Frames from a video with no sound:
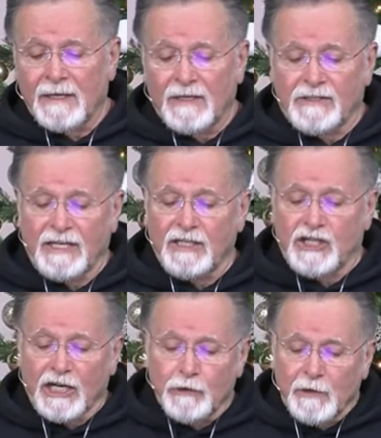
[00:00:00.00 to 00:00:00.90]
You see,
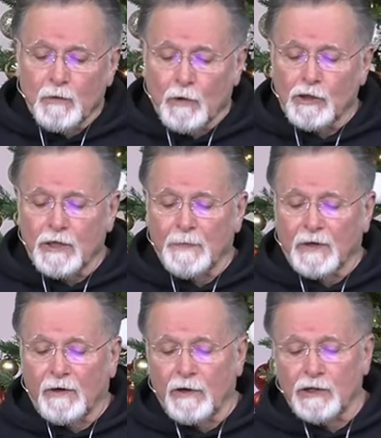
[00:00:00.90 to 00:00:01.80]
genuine worship
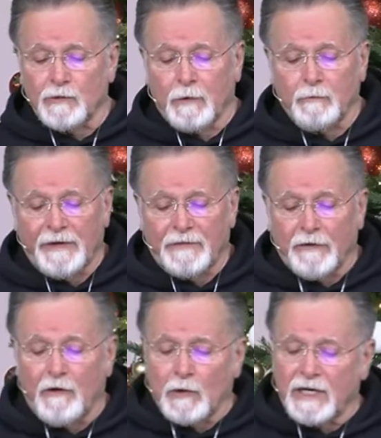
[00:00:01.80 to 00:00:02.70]
occurs when we've
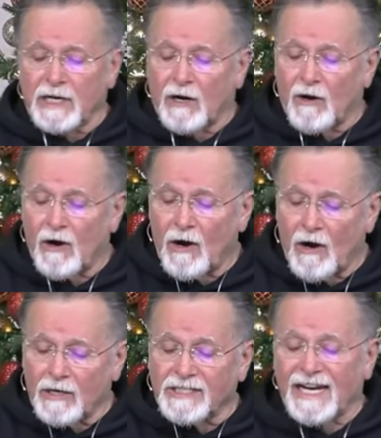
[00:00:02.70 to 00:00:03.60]
devoted our
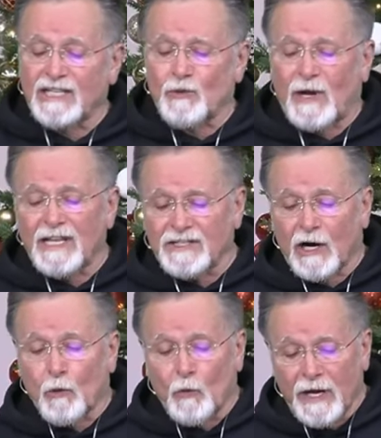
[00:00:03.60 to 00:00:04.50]
hearts as well as
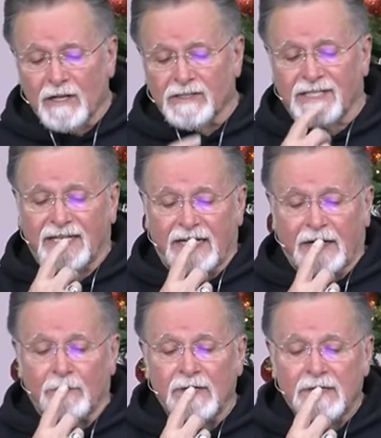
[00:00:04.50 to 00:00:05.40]
our wills to
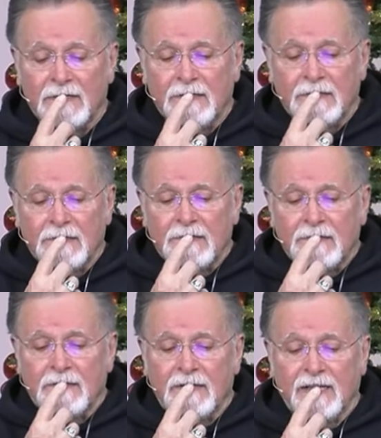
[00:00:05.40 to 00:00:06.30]
Him.
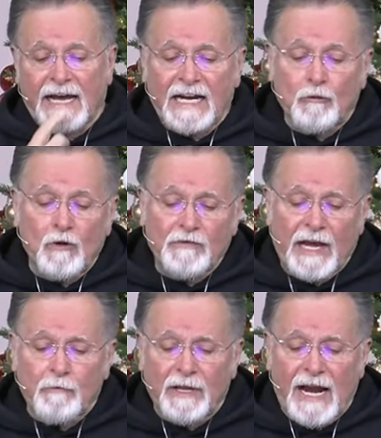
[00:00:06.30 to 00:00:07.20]
And that,
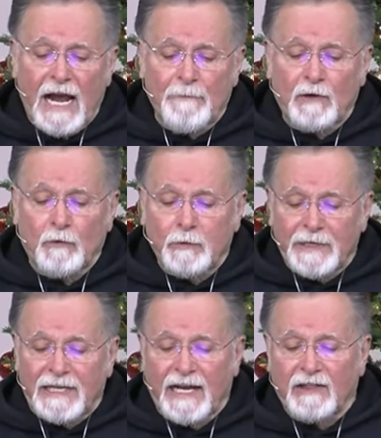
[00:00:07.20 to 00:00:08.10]
that will happen when
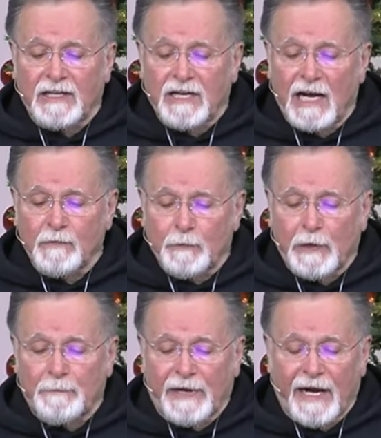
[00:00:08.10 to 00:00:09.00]
we take the time to
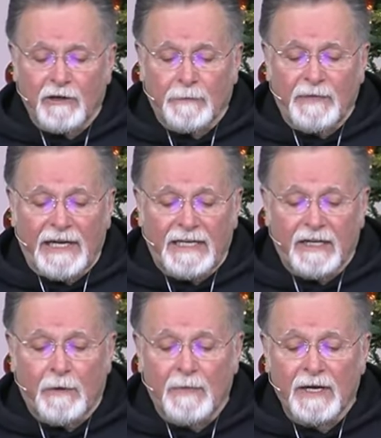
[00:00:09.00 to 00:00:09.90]
prepare to meet
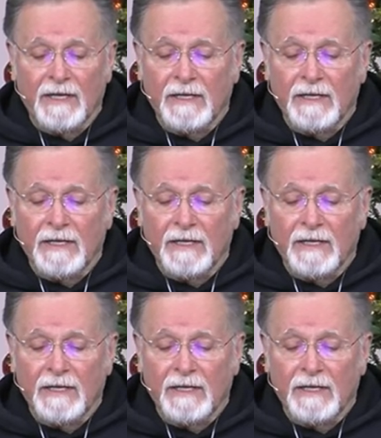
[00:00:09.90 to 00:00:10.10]
Him